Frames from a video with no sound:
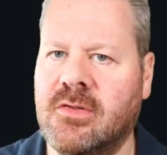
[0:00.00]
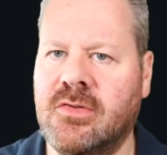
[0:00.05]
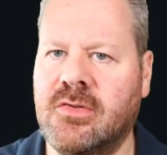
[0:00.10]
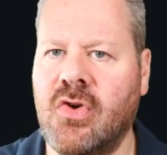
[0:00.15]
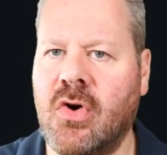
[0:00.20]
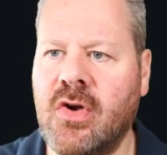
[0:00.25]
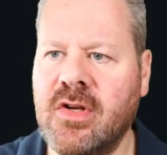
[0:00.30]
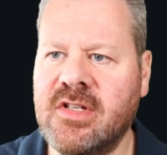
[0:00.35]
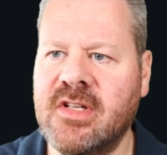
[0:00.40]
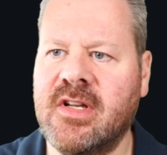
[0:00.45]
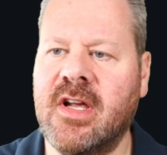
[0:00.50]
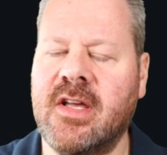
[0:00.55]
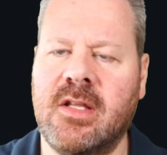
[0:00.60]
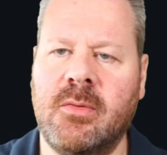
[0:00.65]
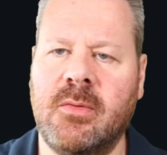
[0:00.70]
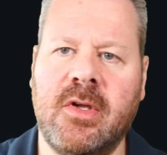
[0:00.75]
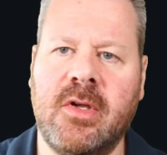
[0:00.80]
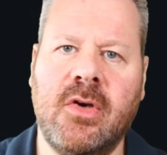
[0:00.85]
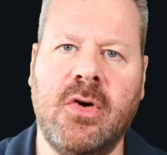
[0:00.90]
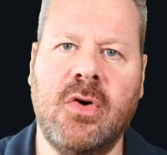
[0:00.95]
Joined together
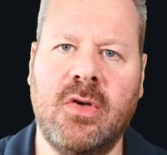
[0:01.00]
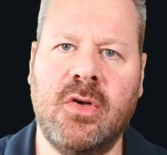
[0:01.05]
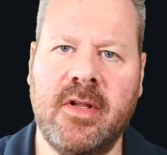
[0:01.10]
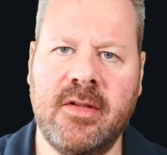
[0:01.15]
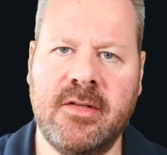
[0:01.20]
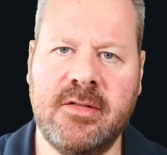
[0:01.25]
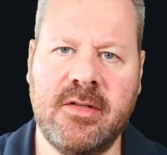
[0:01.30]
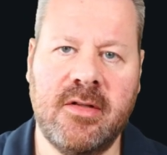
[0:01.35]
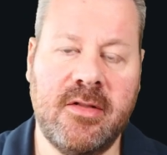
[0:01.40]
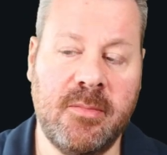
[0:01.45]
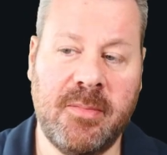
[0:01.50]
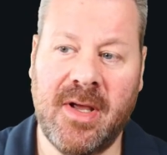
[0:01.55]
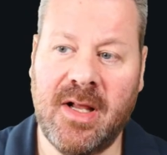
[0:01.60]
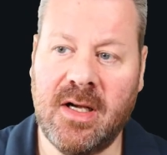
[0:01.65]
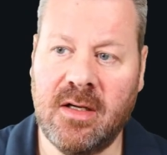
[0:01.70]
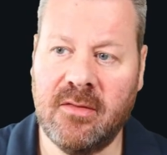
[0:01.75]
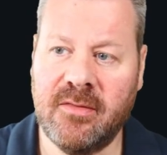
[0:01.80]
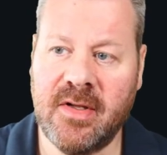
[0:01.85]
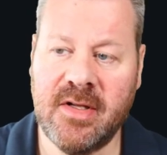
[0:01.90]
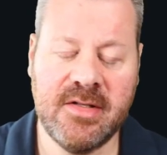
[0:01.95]
we call it the
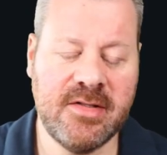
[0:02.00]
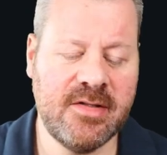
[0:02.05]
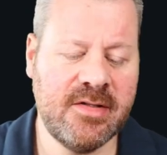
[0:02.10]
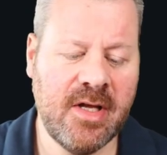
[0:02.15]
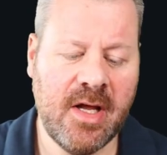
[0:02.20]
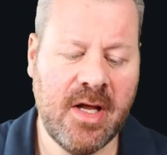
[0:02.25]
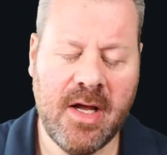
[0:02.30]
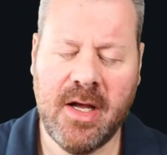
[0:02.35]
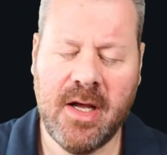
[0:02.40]
pelvis.